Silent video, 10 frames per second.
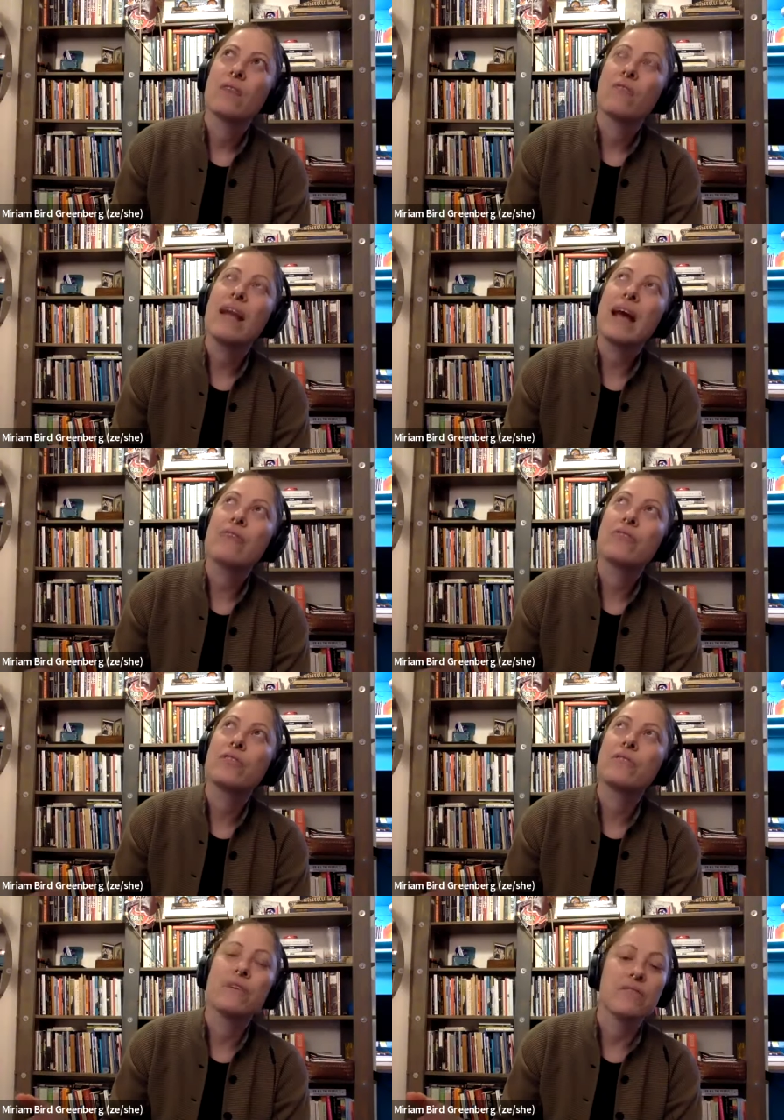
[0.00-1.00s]
right after
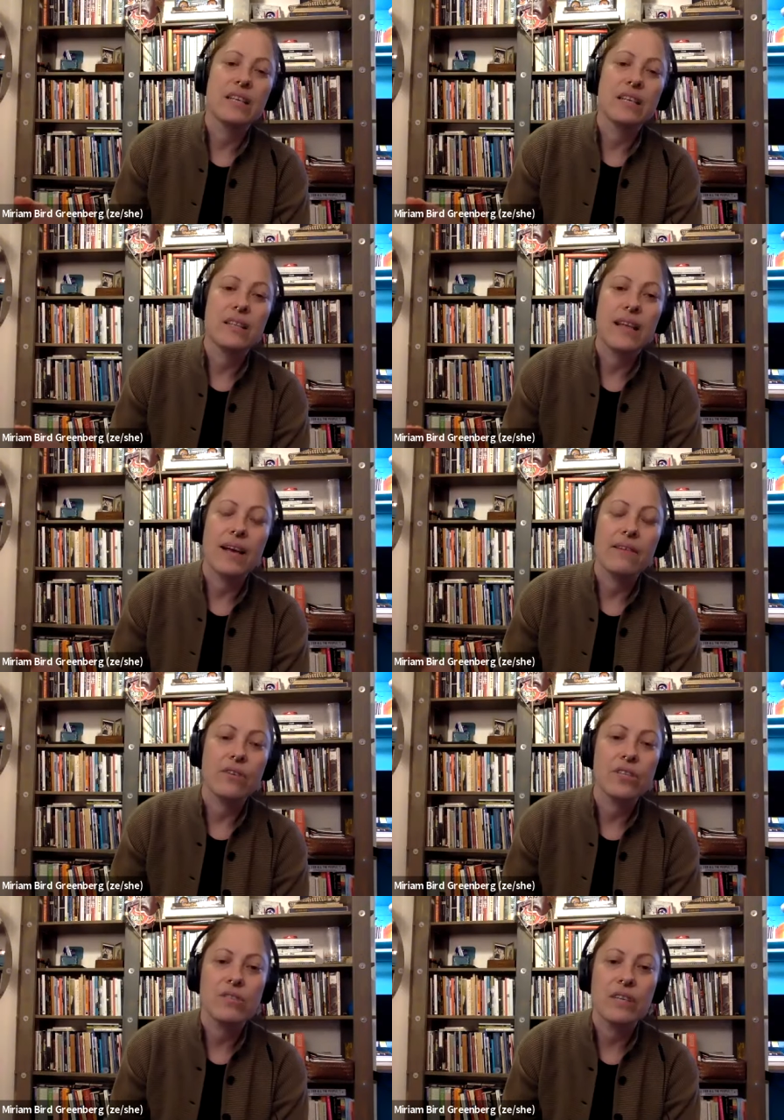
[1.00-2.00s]
the 50th
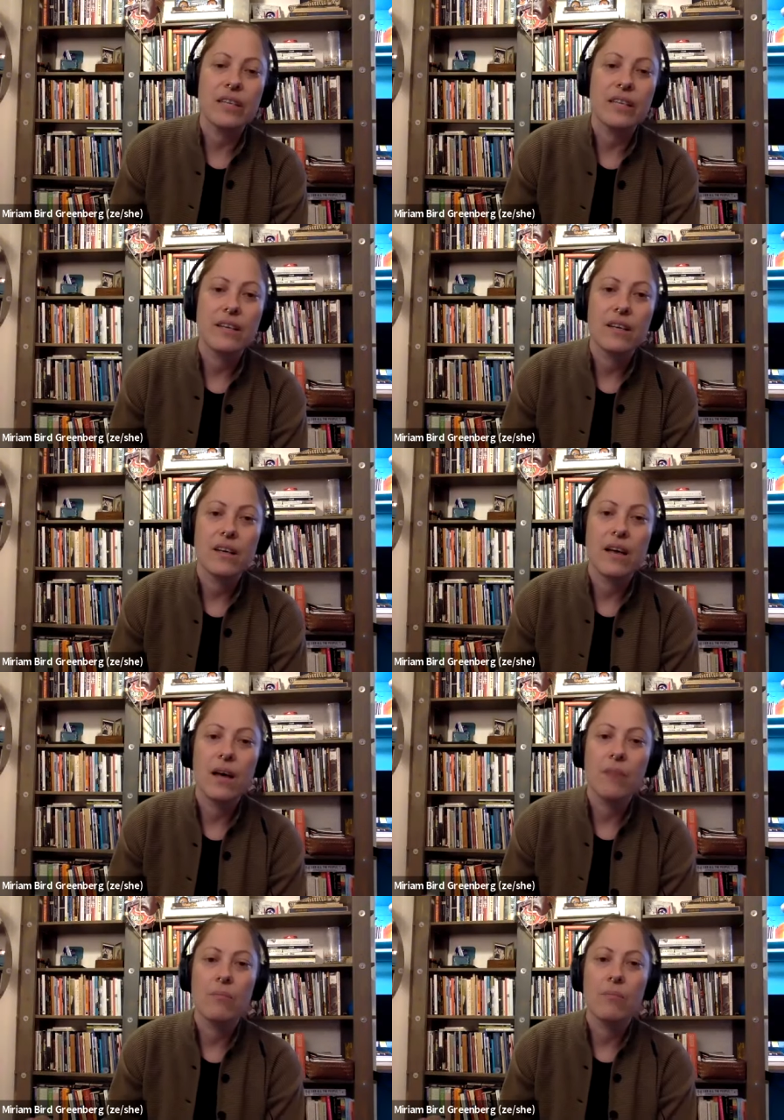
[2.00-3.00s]
anniversary
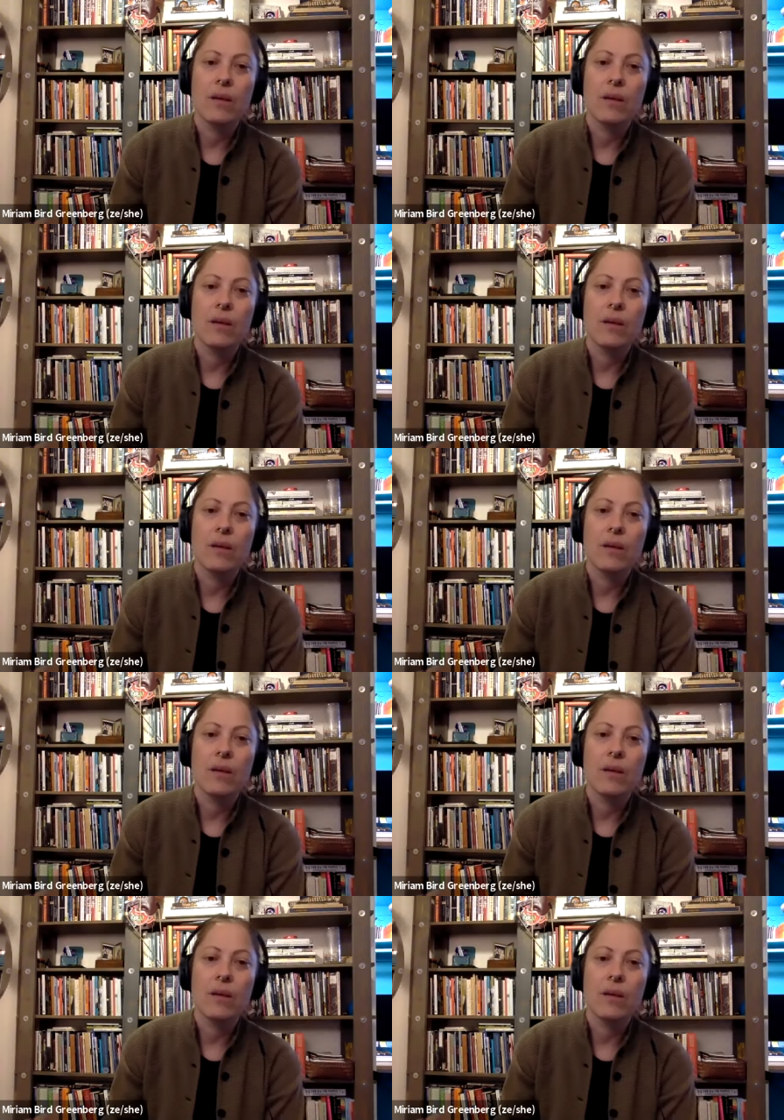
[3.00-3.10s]
um,